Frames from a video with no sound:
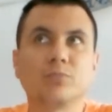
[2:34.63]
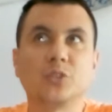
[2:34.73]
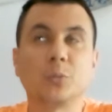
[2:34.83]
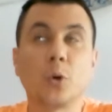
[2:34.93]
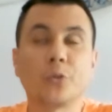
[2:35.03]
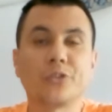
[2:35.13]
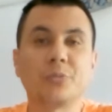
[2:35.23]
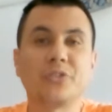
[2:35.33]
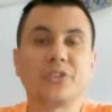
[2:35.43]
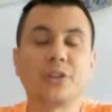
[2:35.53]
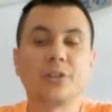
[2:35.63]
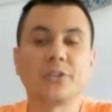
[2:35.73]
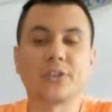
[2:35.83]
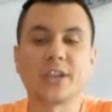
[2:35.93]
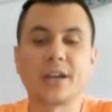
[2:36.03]
the most
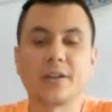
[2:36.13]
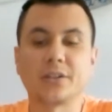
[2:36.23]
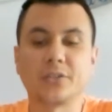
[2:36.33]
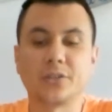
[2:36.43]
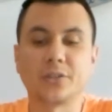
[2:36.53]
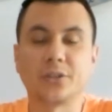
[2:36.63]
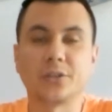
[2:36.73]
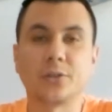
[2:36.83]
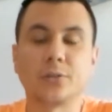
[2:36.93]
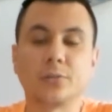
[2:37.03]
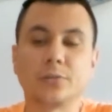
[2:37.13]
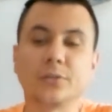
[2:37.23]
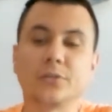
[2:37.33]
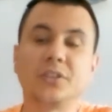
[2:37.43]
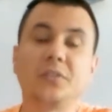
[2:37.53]
mysterious character, you know,
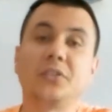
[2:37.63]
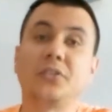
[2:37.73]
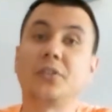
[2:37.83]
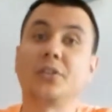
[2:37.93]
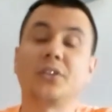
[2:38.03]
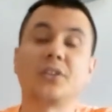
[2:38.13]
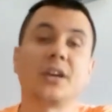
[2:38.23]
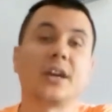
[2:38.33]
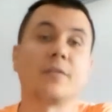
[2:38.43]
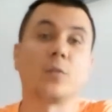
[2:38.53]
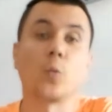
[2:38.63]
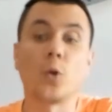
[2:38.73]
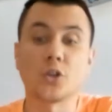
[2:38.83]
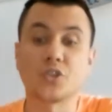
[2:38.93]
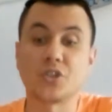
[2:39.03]
the T V series that I ever
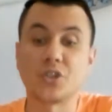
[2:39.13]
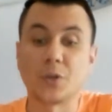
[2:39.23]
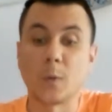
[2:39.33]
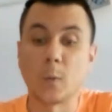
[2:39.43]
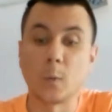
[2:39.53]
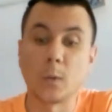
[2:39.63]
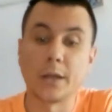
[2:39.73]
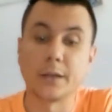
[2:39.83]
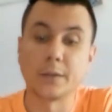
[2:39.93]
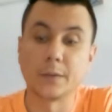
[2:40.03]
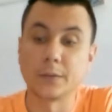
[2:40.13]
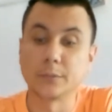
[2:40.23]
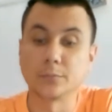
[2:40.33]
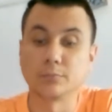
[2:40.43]
watched, you know, like, uh,